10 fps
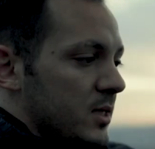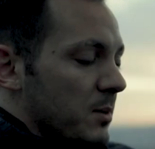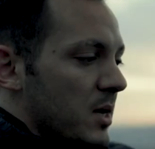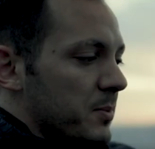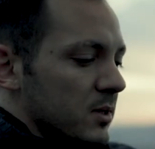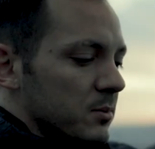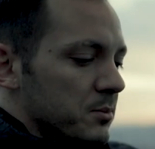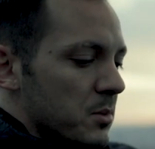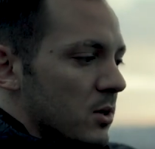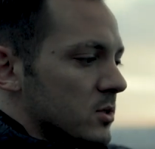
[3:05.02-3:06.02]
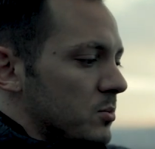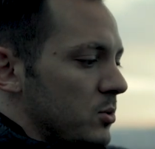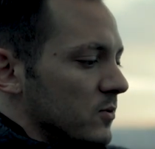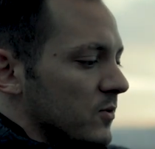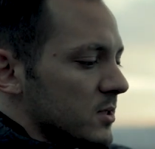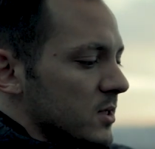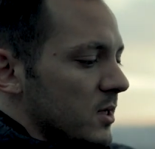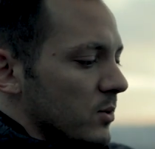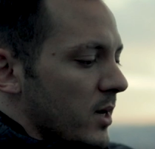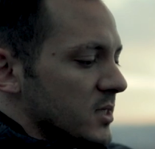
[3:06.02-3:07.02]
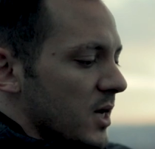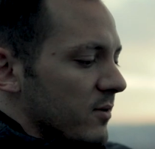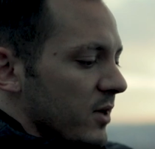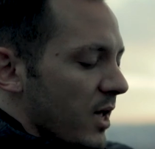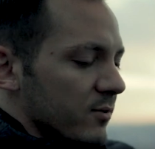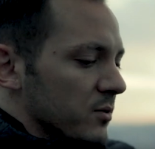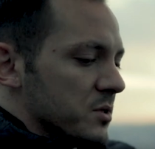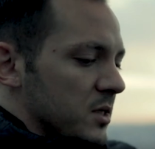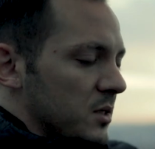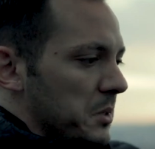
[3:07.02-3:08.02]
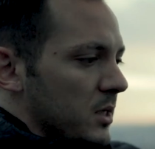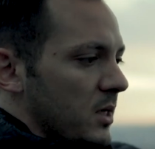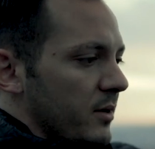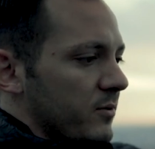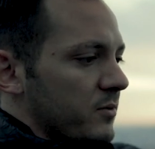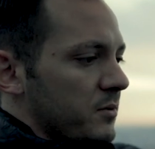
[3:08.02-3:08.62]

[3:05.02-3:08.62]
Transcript: that might be the most beautiful sunrise I've ever seen in my life.